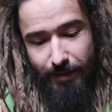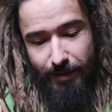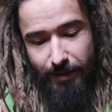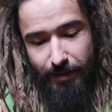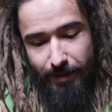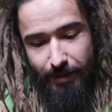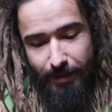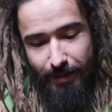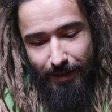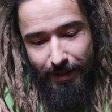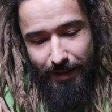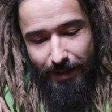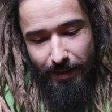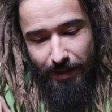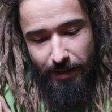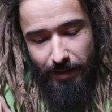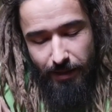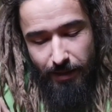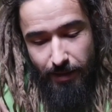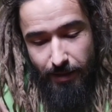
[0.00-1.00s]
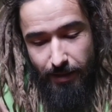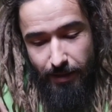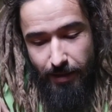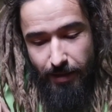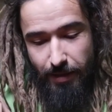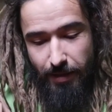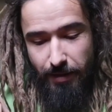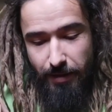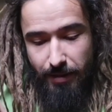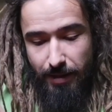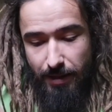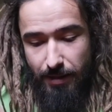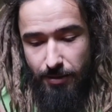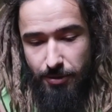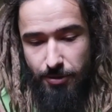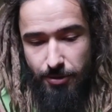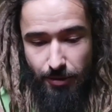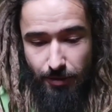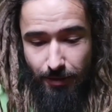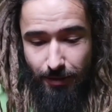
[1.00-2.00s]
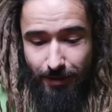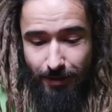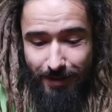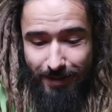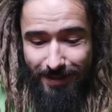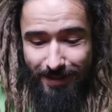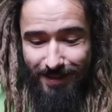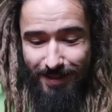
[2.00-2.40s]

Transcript: tension, the integrity of